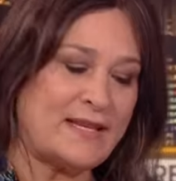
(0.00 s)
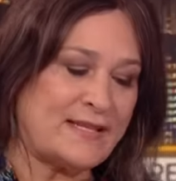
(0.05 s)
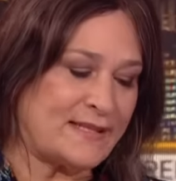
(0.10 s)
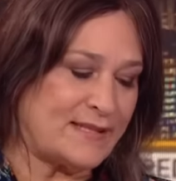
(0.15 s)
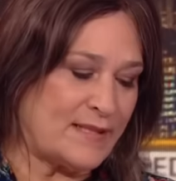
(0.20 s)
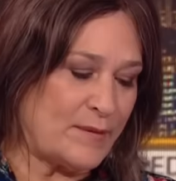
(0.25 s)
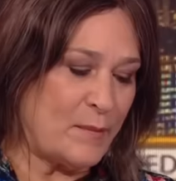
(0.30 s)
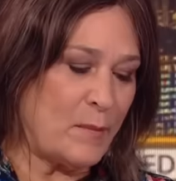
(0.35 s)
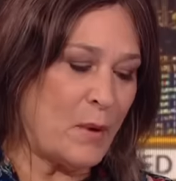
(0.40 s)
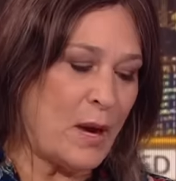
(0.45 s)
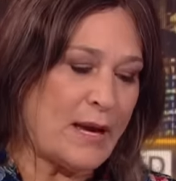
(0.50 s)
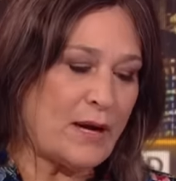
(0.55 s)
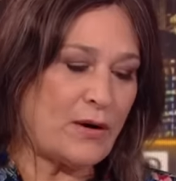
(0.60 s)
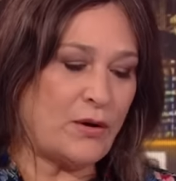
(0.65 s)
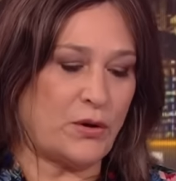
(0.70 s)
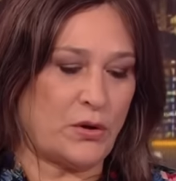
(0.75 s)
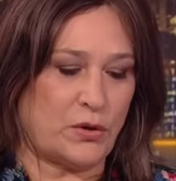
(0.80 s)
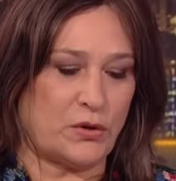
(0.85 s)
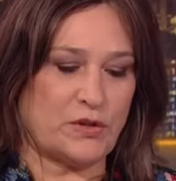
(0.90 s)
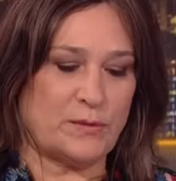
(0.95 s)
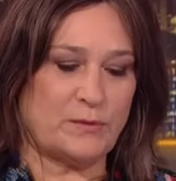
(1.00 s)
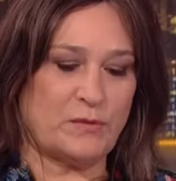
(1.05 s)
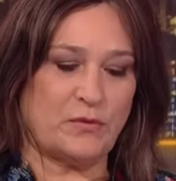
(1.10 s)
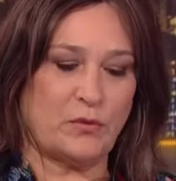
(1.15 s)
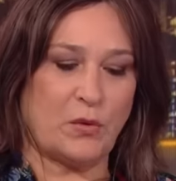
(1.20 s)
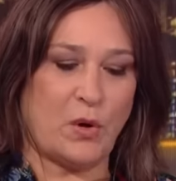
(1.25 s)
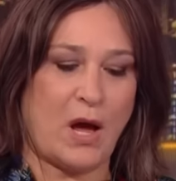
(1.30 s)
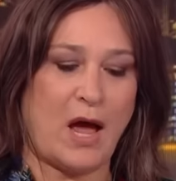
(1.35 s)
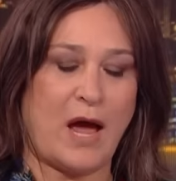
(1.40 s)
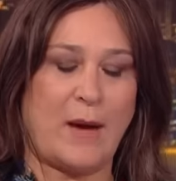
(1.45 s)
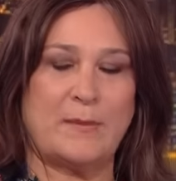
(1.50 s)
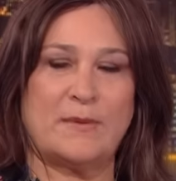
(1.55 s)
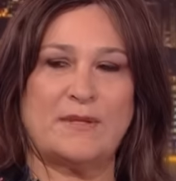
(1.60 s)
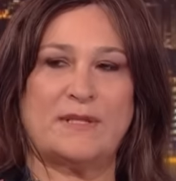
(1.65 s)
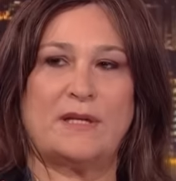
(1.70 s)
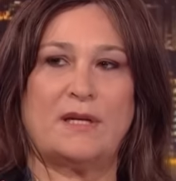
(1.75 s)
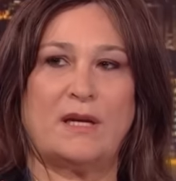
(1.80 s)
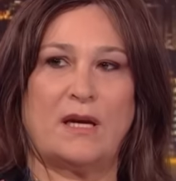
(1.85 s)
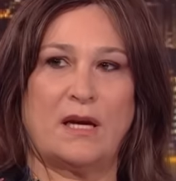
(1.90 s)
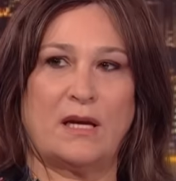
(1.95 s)
this is a microcosm of what
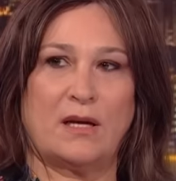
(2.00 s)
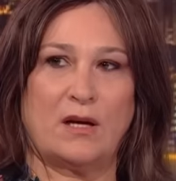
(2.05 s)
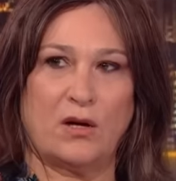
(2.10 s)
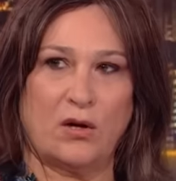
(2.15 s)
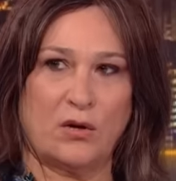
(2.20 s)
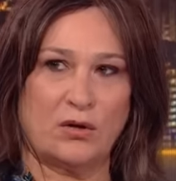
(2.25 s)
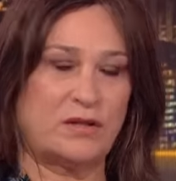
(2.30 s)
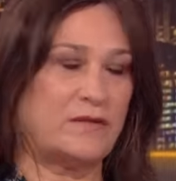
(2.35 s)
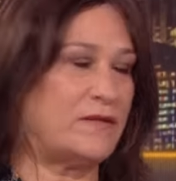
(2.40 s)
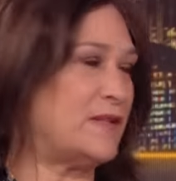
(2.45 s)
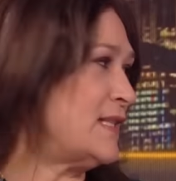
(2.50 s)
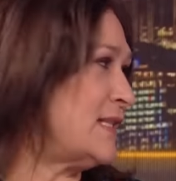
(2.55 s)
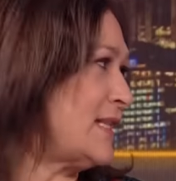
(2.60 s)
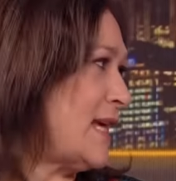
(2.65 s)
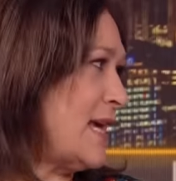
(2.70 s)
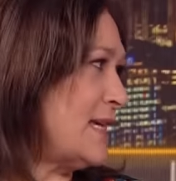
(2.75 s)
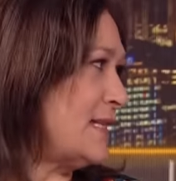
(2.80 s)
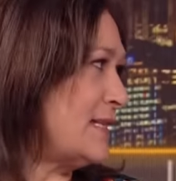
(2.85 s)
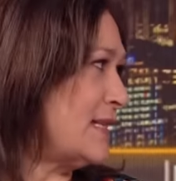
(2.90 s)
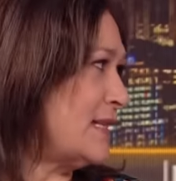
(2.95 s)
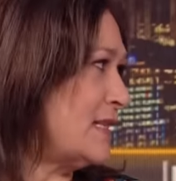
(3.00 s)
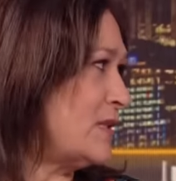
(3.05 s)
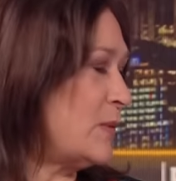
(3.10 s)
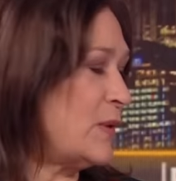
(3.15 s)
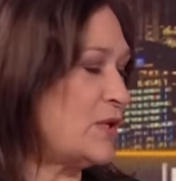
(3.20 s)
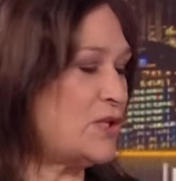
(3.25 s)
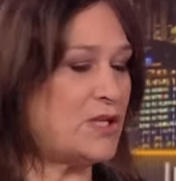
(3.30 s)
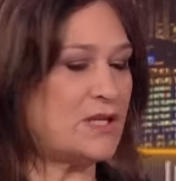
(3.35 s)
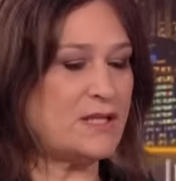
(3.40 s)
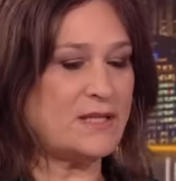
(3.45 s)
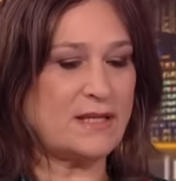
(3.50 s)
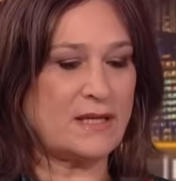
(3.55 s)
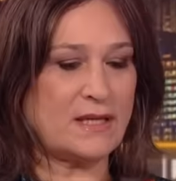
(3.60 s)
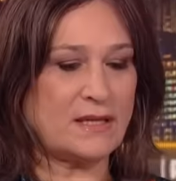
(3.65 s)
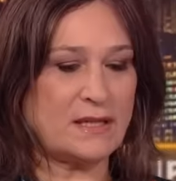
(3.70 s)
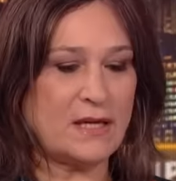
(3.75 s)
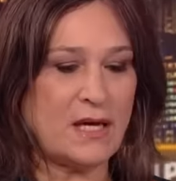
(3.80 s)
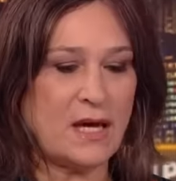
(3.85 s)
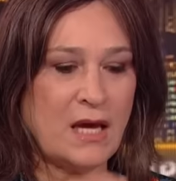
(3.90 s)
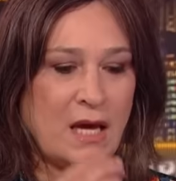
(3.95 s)
happens in a lot of these cases, which is
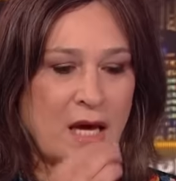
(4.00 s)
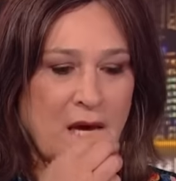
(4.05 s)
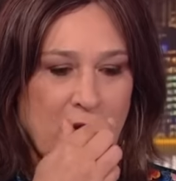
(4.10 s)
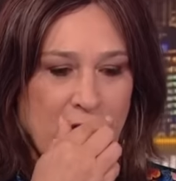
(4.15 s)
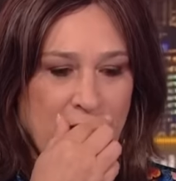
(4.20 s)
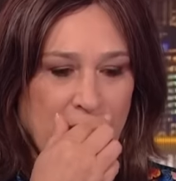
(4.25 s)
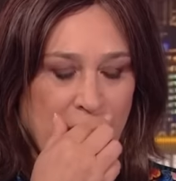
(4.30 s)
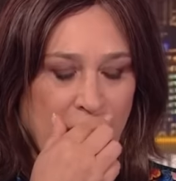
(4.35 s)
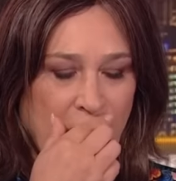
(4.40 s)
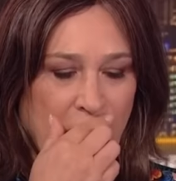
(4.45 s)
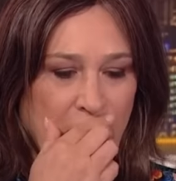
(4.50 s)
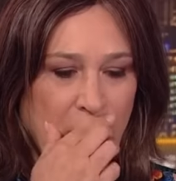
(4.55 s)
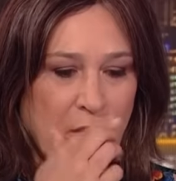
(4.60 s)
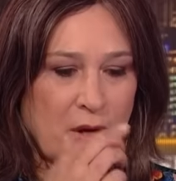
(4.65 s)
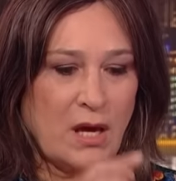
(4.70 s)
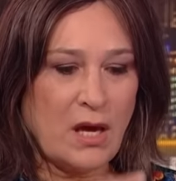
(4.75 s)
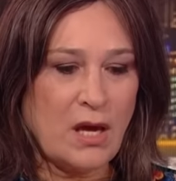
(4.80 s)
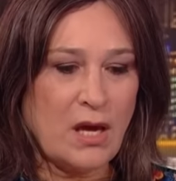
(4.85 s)
that, you know,